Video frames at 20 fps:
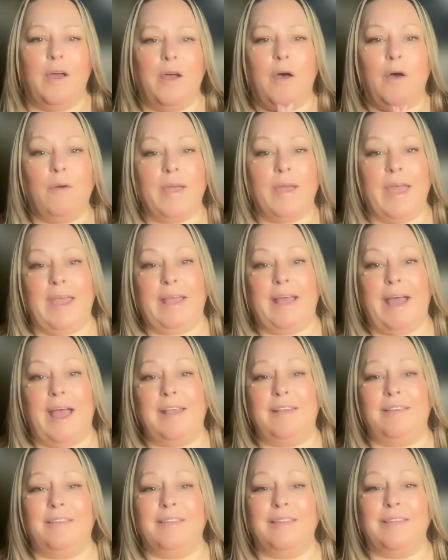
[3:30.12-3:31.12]
Okay,
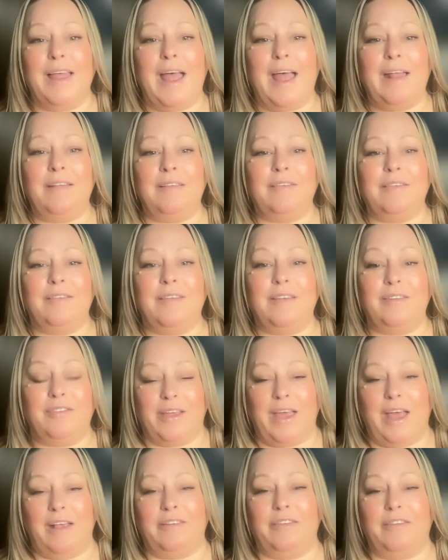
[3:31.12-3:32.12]
guys, let's
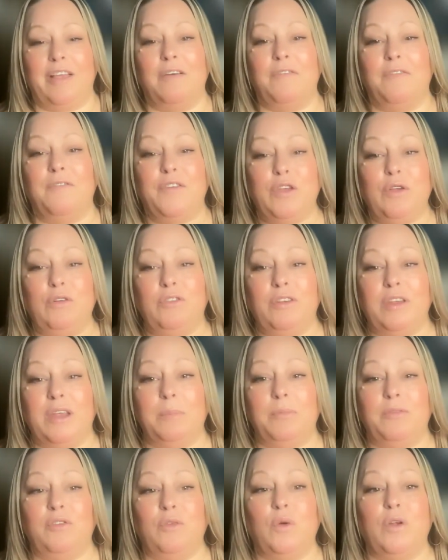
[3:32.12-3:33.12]
discuss a few
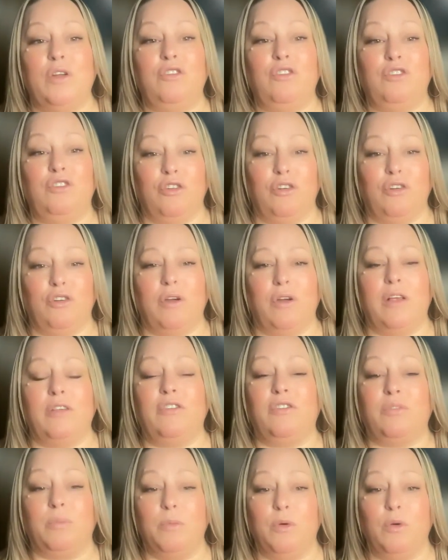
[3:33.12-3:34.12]
tips to ensure a
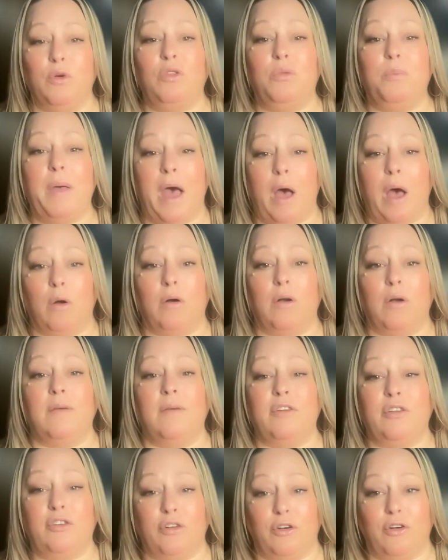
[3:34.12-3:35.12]
smooth power
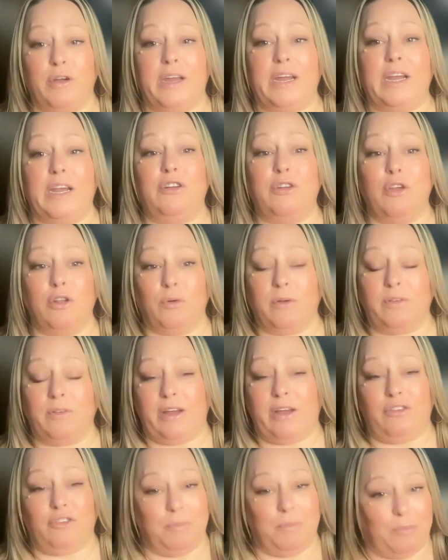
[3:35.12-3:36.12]
of attorney
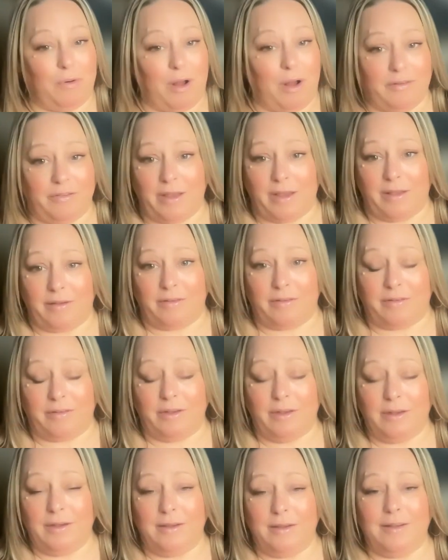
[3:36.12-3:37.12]
notarization process.
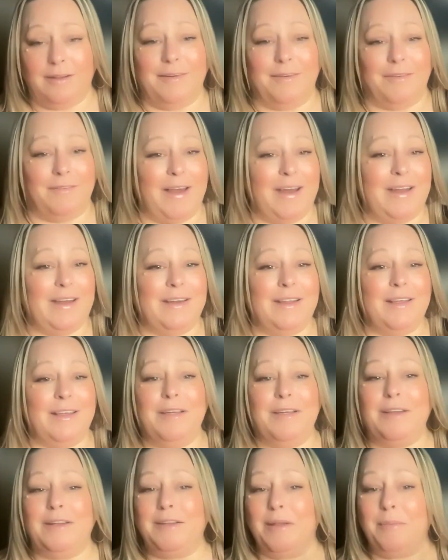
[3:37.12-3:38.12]
All right.
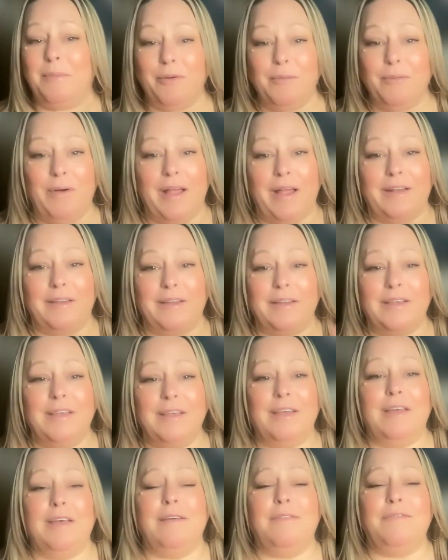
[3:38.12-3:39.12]
Number one,
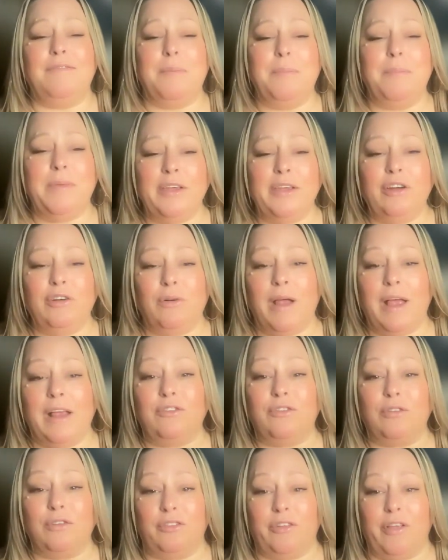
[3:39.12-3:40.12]

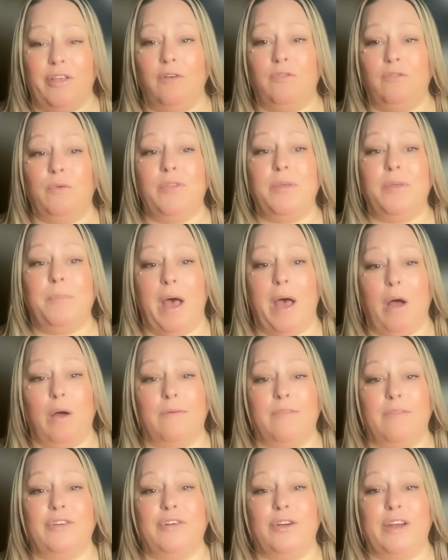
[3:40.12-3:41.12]
familiarize yourself with the power
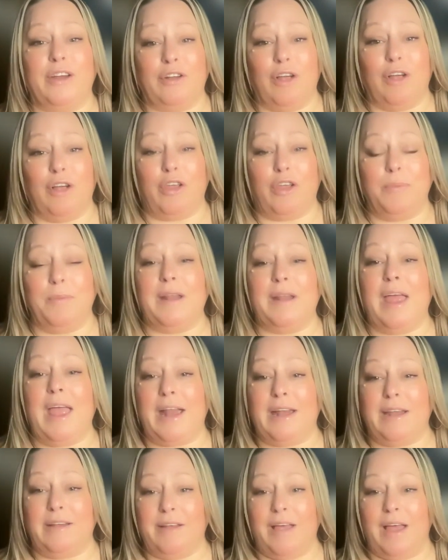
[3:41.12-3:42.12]
of attorney document
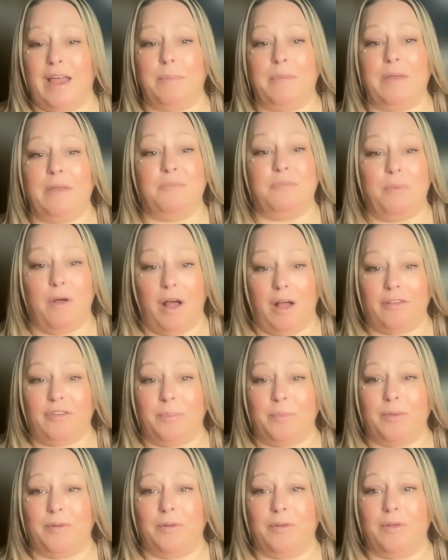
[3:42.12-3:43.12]
ahead of time, if
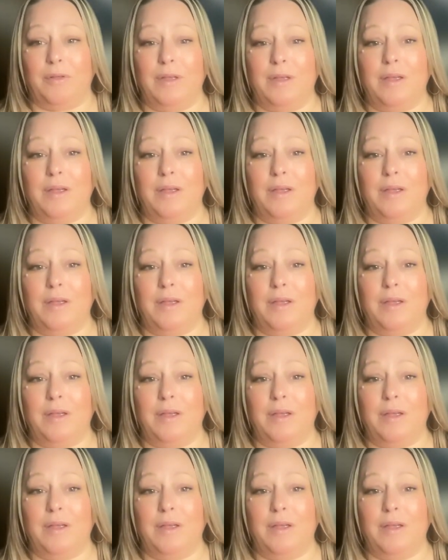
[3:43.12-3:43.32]
possible,